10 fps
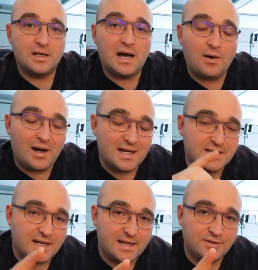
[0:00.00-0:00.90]
Now, I
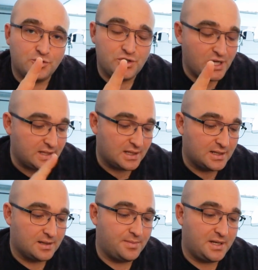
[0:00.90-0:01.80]
decided to cheat a
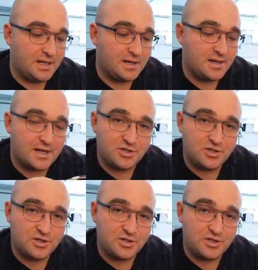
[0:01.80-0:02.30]
little bit here and